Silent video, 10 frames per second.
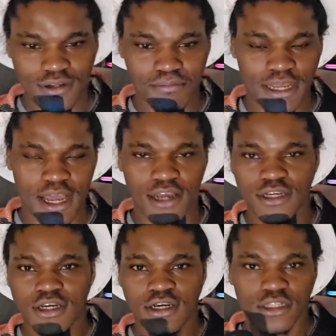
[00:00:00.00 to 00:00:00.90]
But yeah,
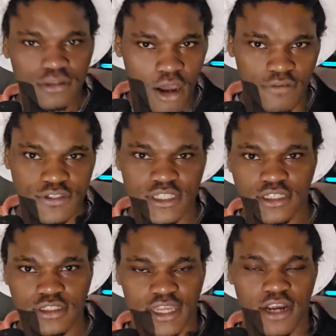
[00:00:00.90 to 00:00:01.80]
obviously
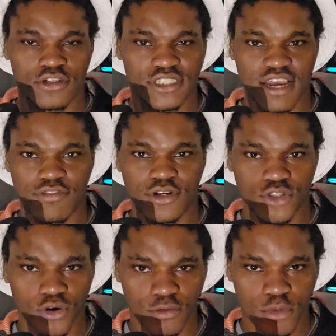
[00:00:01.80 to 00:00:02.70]
the characters have their
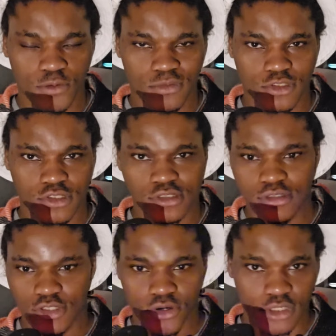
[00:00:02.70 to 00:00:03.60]
annoying moments.
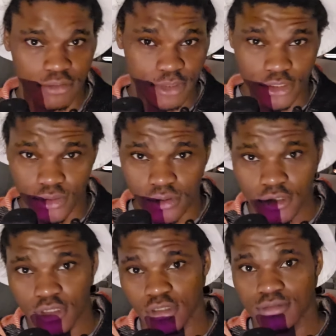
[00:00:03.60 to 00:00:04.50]
Leo can be
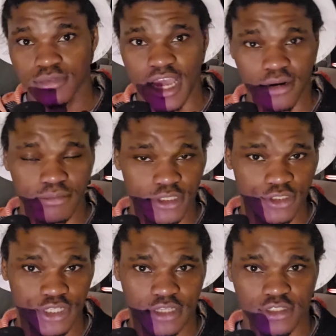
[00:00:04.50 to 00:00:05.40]
annoying. Adam, Bree, and
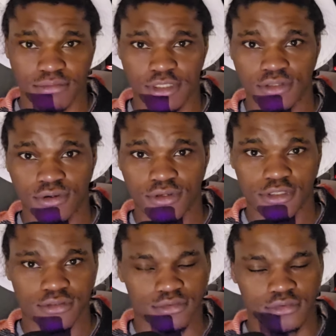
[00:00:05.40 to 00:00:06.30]
Chase can be
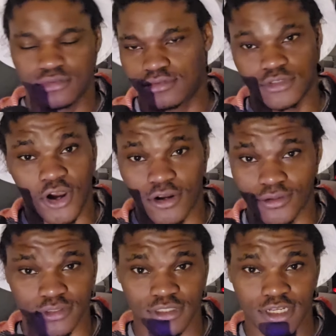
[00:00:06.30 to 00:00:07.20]
annoying.
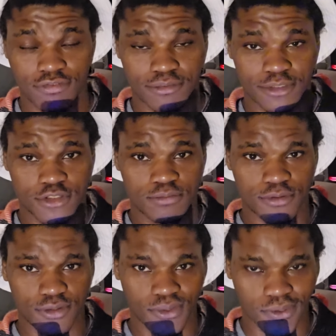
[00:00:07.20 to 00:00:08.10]
Donald can definitely be
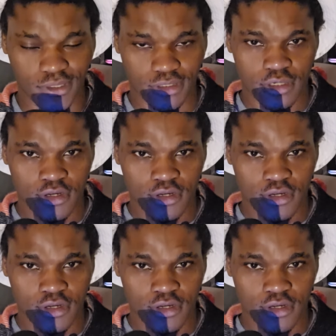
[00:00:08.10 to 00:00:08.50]
super annoying.